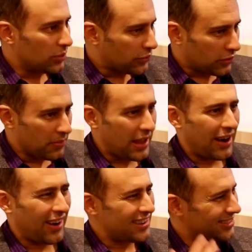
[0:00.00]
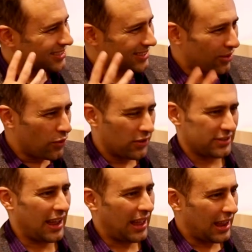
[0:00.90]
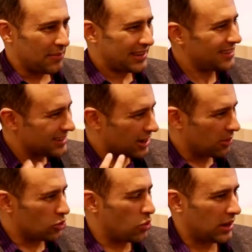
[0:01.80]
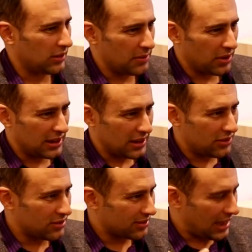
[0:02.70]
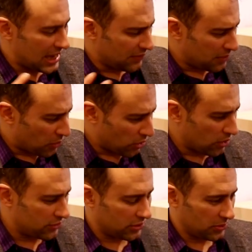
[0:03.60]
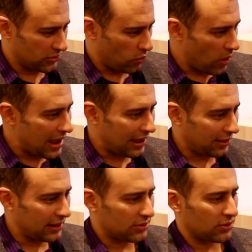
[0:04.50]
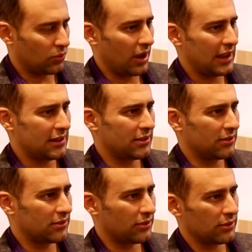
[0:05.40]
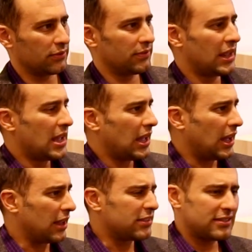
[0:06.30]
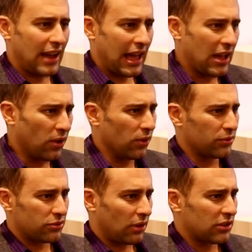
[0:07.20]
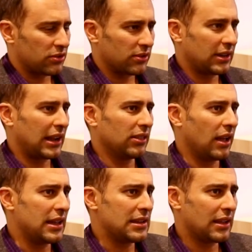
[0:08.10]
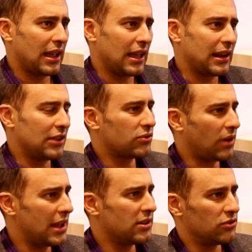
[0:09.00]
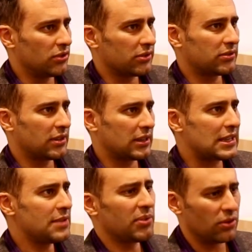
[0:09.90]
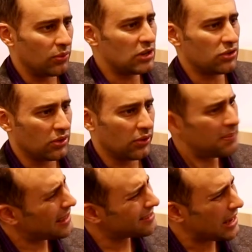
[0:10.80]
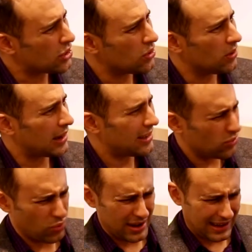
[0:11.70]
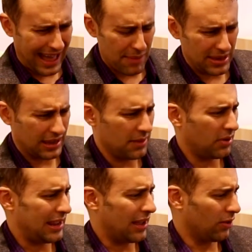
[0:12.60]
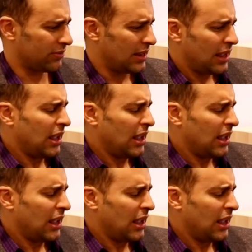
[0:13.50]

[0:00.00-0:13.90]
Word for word: it was from there, over time, it didn't come quickly, but it just kind of emerged. There was a way I like to write. There's certain style, structure that I like. And I tried to just keep it original the best I could. I didn't want to copy anybody else.